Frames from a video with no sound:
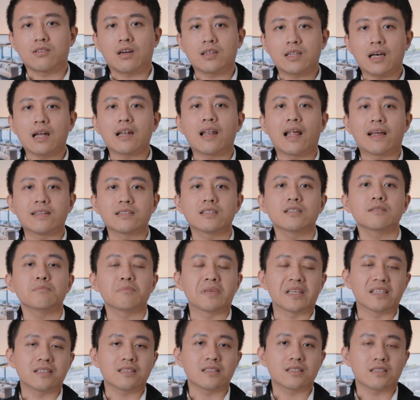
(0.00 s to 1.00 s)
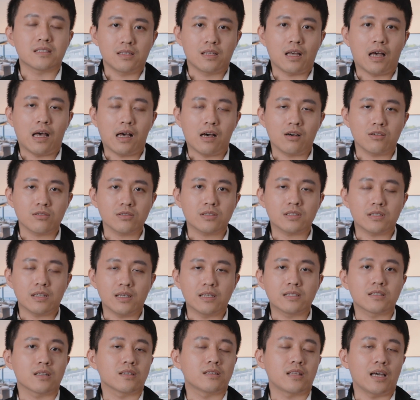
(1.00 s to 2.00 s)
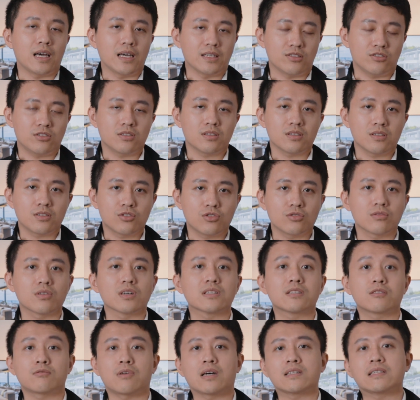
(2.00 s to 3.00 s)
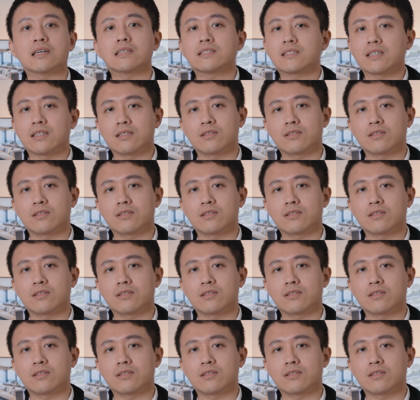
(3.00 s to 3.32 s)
Strata landed means the house is attached to a strata